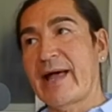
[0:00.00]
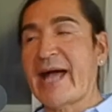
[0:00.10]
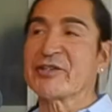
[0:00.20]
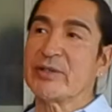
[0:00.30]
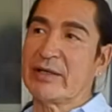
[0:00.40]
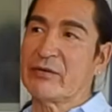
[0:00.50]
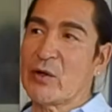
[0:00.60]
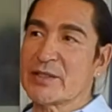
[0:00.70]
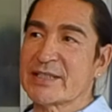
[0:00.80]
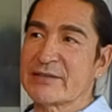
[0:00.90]
ACTRA, of
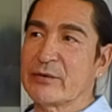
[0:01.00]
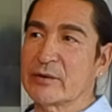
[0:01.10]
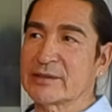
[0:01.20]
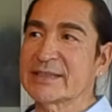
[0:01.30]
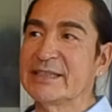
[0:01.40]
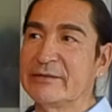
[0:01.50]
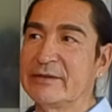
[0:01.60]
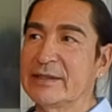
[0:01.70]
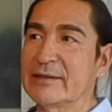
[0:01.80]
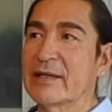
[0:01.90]
course, is for
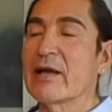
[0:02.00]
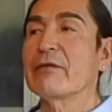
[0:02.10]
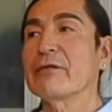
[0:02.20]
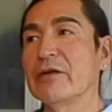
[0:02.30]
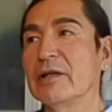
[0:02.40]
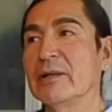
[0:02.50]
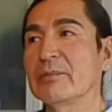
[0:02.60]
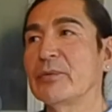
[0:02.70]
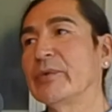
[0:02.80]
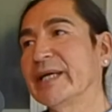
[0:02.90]
TV,
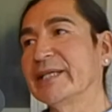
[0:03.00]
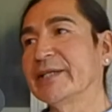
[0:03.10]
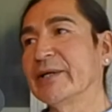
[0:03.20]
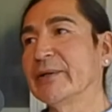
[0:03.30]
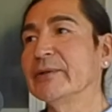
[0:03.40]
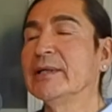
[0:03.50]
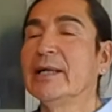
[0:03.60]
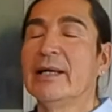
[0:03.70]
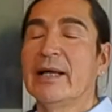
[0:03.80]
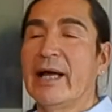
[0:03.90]
film, radio.
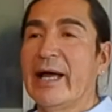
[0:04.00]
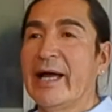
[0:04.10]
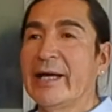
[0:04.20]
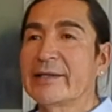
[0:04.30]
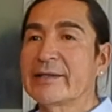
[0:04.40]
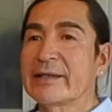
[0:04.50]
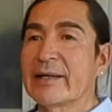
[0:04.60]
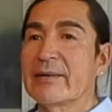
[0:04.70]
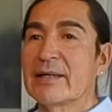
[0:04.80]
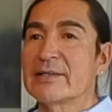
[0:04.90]
Right.
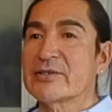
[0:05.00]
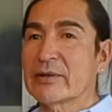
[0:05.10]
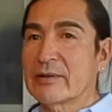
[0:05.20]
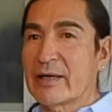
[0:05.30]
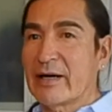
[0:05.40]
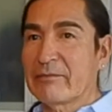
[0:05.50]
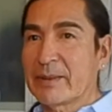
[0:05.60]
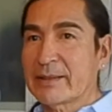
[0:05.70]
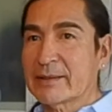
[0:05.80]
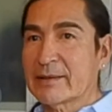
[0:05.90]
And so I've
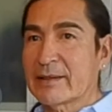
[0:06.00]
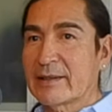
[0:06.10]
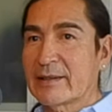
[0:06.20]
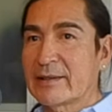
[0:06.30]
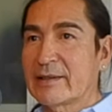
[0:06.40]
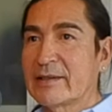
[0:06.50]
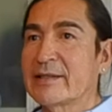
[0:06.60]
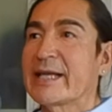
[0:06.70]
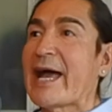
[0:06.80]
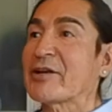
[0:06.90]
been
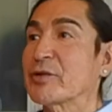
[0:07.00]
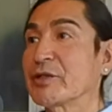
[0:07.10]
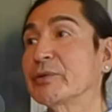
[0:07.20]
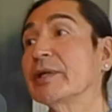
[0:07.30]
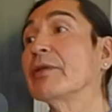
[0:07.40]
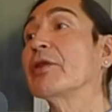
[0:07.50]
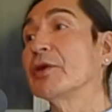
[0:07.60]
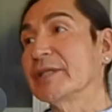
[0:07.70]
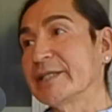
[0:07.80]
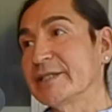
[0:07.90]
in the ACTRA Union
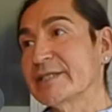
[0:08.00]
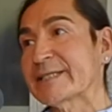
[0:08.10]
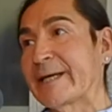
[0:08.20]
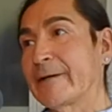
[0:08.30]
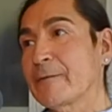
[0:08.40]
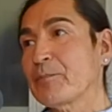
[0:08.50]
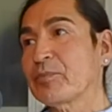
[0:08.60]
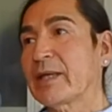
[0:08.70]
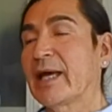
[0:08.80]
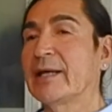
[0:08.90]
30 years now.
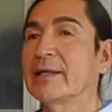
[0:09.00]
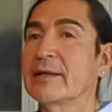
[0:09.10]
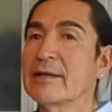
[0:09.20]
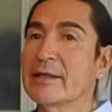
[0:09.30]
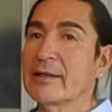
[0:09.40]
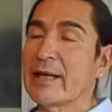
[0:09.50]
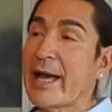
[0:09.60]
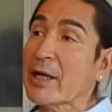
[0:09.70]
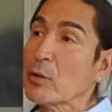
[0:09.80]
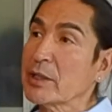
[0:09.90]
Okay. And in the
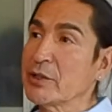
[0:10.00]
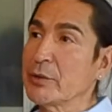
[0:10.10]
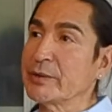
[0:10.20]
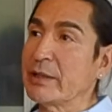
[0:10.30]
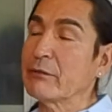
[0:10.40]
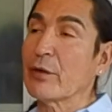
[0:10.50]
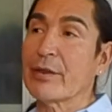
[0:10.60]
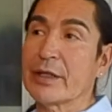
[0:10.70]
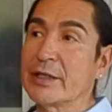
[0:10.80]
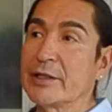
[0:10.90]
Equity Union for
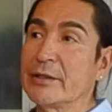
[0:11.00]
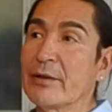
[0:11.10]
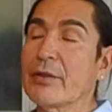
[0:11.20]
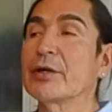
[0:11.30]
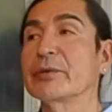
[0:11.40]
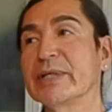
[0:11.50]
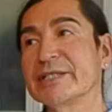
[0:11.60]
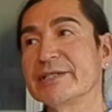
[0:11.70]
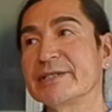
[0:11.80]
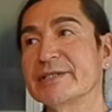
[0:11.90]
theater, 31
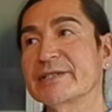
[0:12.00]
years.